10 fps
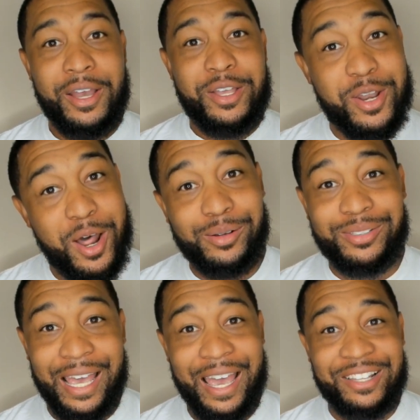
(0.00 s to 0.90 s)
You know what I'm
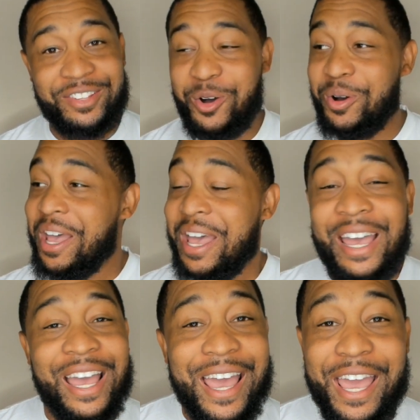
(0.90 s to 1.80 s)
saying? So
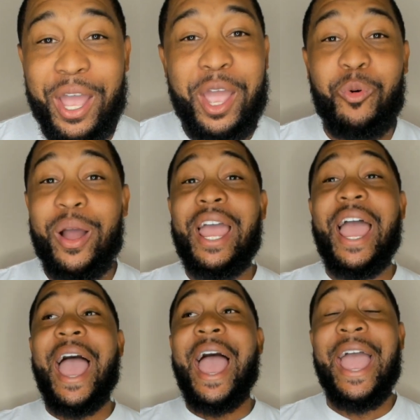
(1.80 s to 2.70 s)
he went
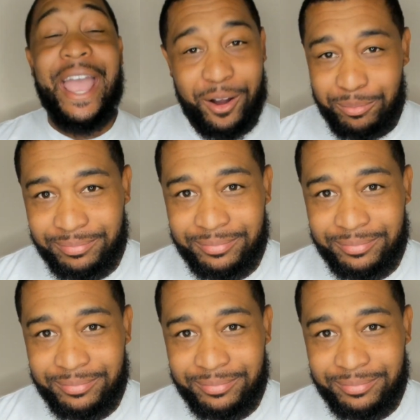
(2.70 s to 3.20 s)
ham.